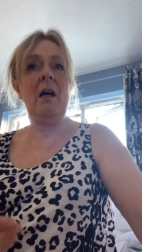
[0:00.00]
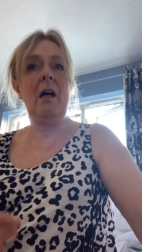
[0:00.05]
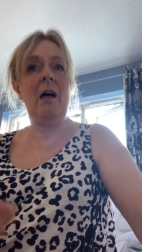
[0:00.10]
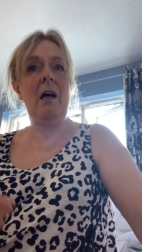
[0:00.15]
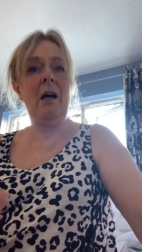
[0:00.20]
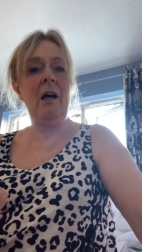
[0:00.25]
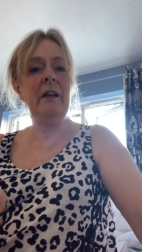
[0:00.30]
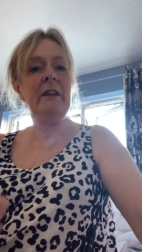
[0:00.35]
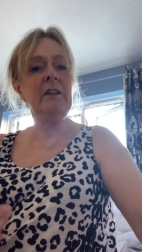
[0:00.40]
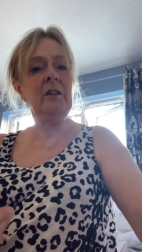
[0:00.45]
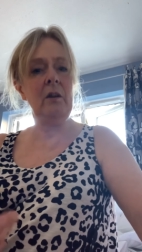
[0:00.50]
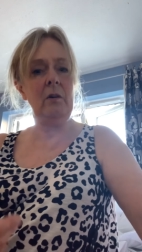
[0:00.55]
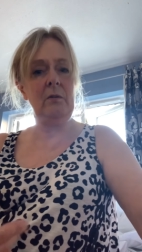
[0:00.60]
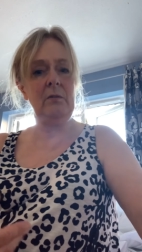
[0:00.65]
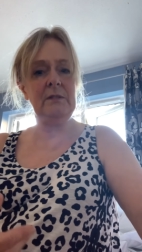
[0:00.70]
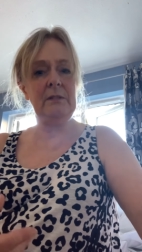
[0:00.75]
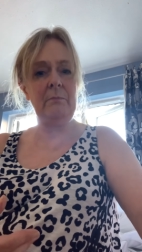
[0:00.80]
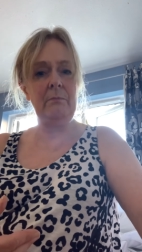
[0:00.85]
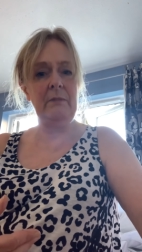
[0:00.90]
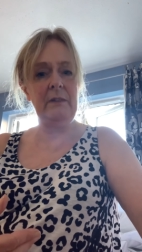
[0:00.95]
I know
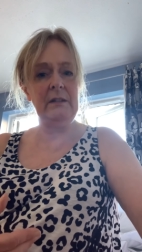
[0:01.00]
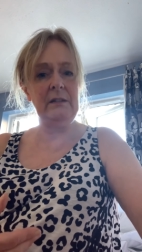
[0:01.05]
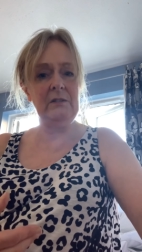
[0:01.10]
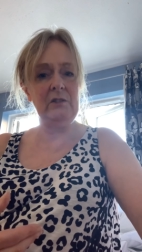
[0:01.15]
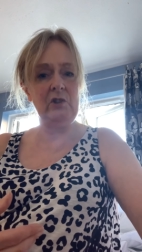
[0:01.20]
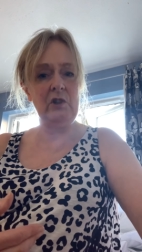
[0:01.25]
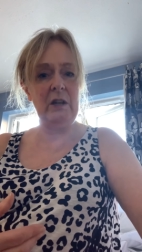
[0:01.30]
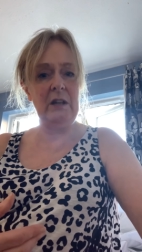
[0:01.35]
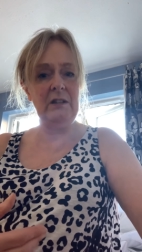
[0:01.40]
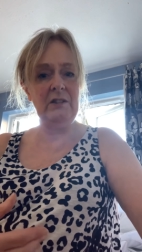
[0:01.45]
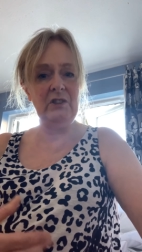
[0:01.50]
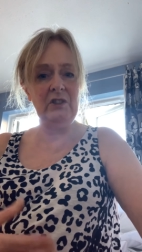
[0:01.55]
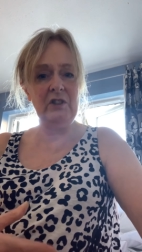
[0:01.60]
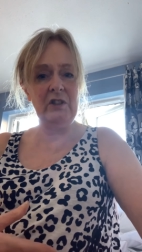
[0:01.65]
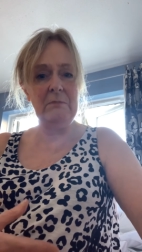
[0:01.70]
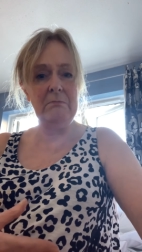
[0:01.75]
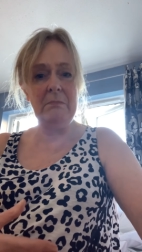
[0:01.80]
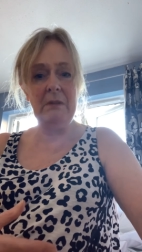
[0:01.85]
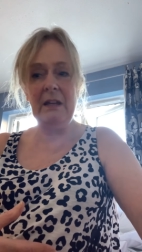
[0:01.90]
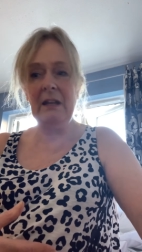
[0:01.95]
something's changed
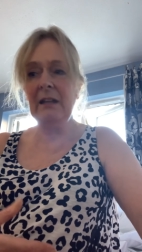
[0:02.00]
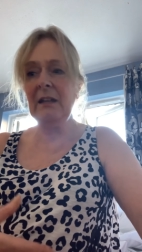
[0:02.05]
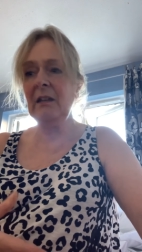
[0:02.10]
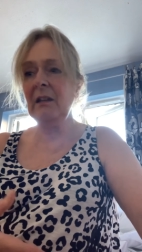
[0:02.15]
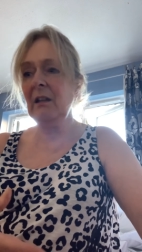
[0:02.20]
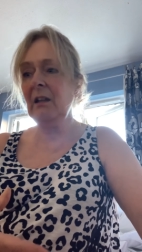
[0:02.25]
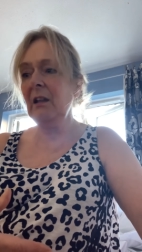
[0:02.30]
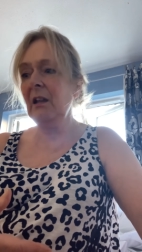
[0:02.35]
in me.